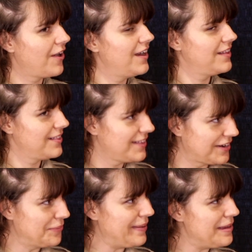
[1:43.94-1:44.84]
granted a
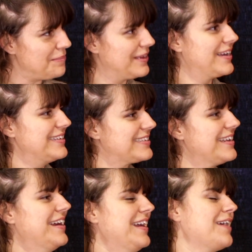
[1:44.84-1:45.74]
little bit because
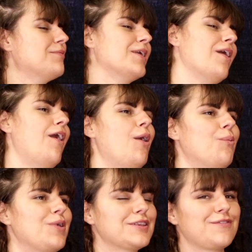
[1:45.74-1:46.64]
oh,
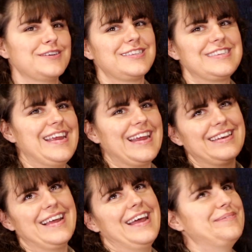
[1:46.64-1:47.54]
world's first snake,
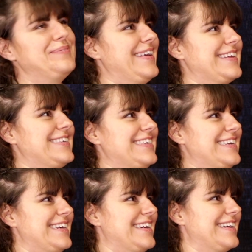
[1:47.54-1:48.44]
not a big
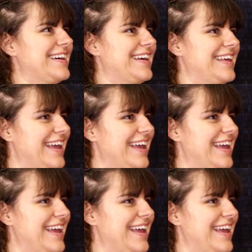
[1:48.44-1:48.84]
deal.